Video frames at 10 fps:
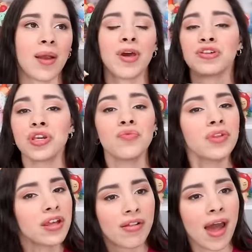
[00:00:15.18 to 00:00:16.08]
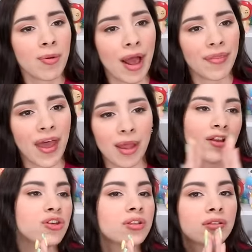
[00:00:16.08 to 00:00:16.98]
I'm actually really glad about that.
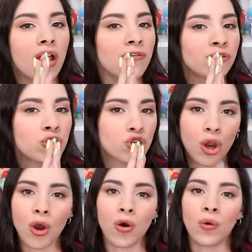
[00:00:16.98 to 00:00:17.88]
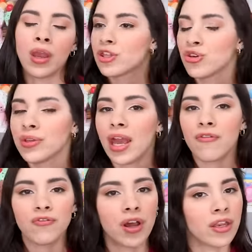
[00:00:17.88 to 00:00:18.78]
I just love to show that you can
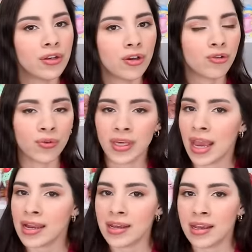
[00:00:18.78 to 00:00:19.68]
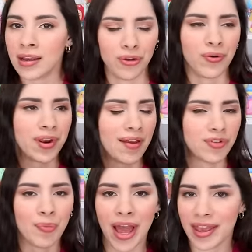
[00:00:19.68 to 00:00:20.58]
have fun creating. You don't have
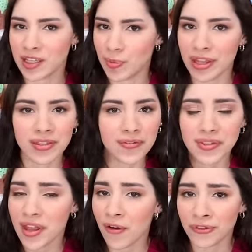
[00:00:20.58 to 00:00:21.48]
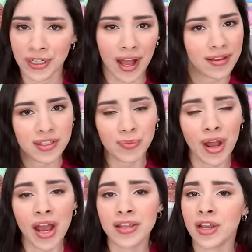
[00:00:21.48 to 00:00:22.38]
to buy expensive stuff to
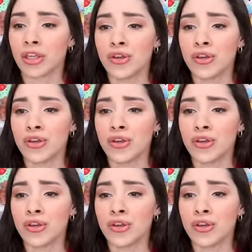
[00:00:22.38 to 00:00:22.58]
customize.